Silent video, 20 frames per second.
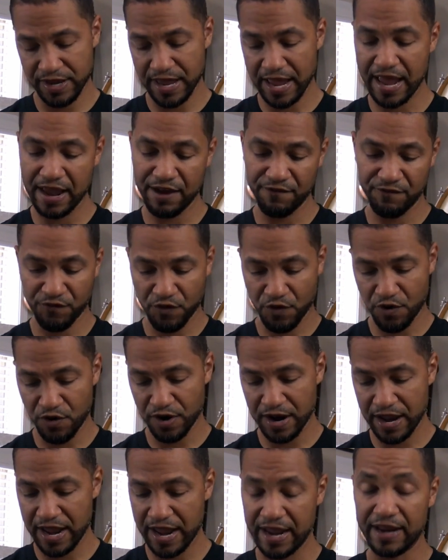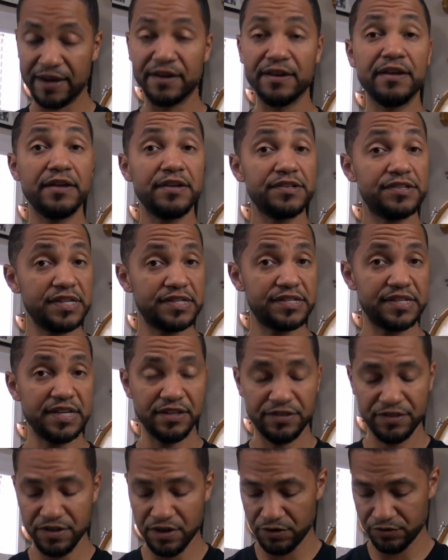and 4 and
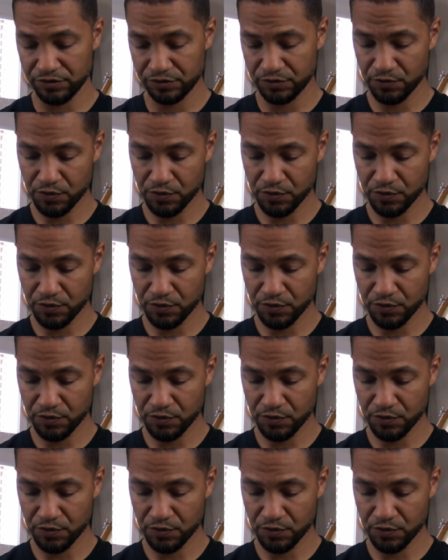16th notes.